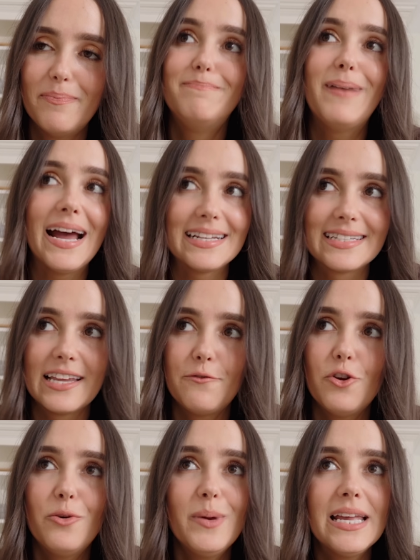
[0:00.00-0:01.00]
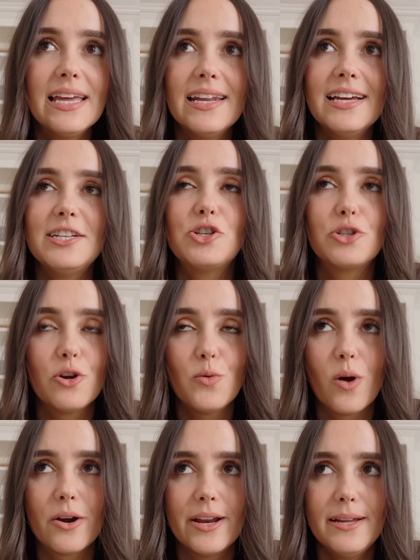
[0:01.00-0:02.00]
But if you're a beginner, don't
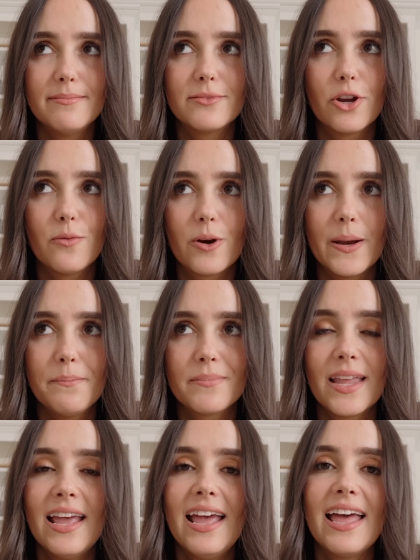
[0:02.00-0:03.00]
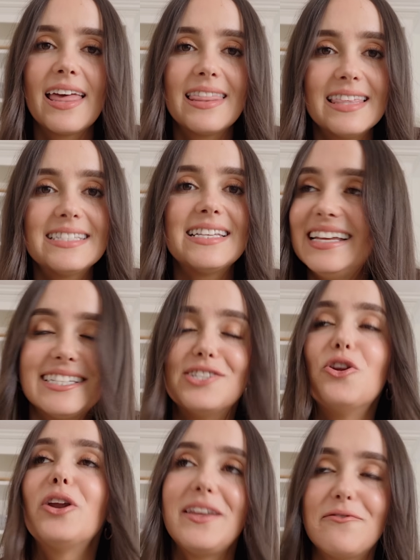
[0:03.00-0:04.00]
worry. This is
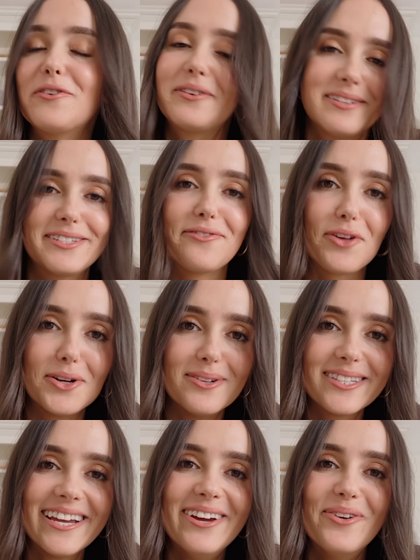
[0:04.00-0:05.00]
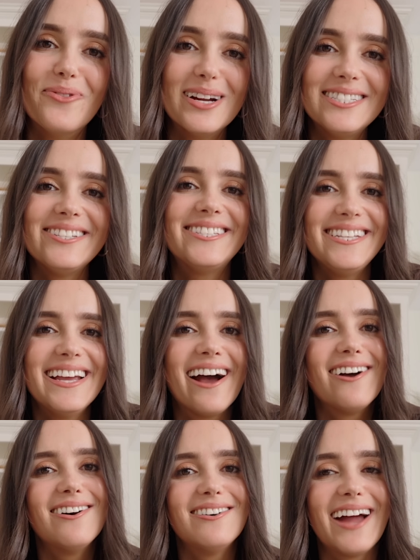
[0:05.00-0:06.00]
not even difficult. Once you see
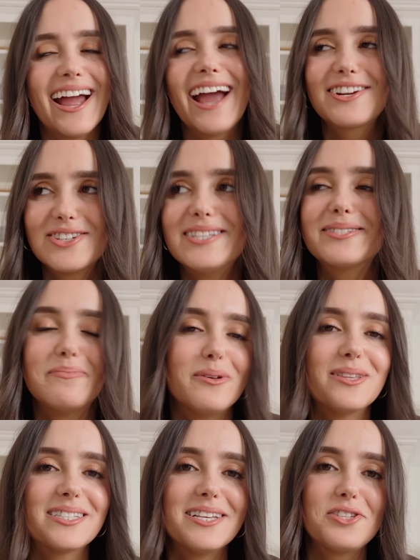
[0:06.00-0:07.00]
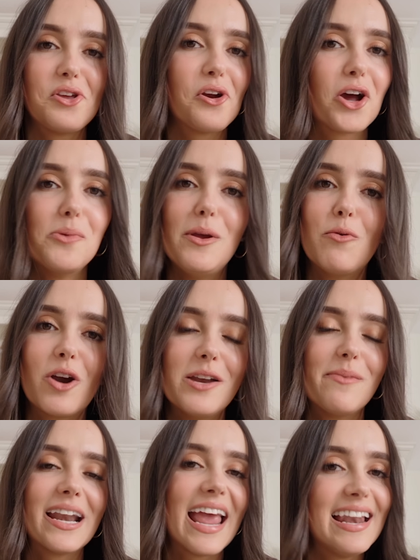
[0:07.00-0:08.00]
how actually simple this is, you're not going to be worried
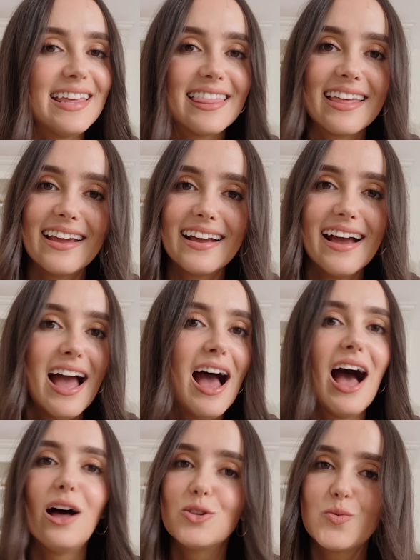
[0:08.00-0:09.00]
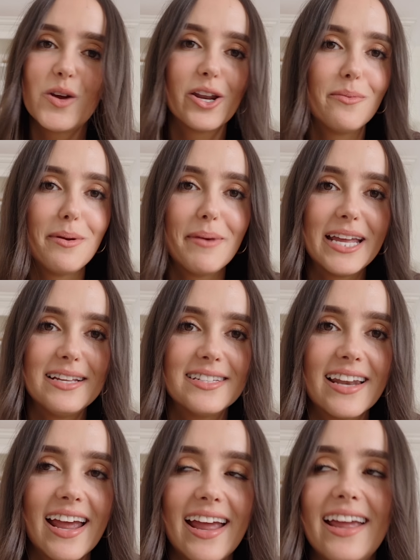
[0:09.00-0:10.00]
about anything else we're going to be making
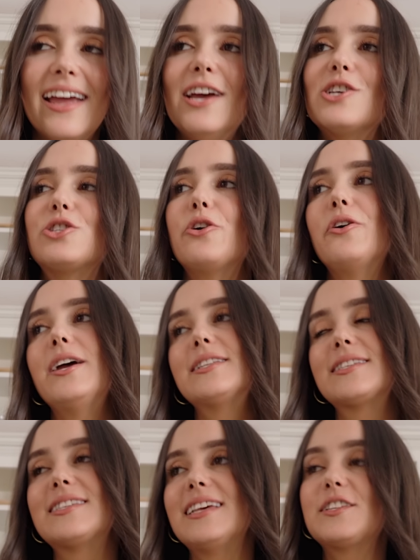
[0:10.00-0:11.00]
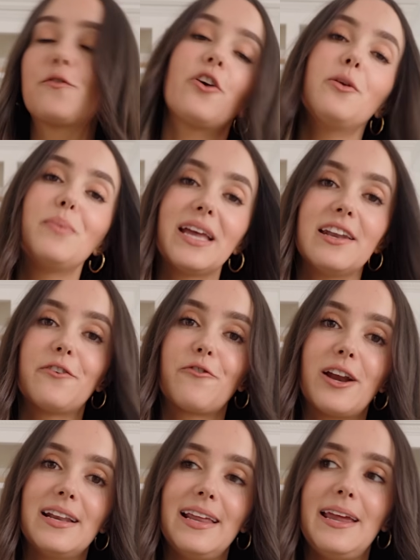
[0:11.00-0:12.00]
today. So it's very beginner
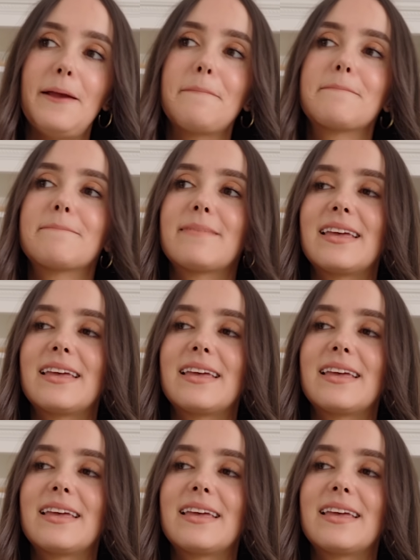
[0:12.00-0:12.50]
friendly.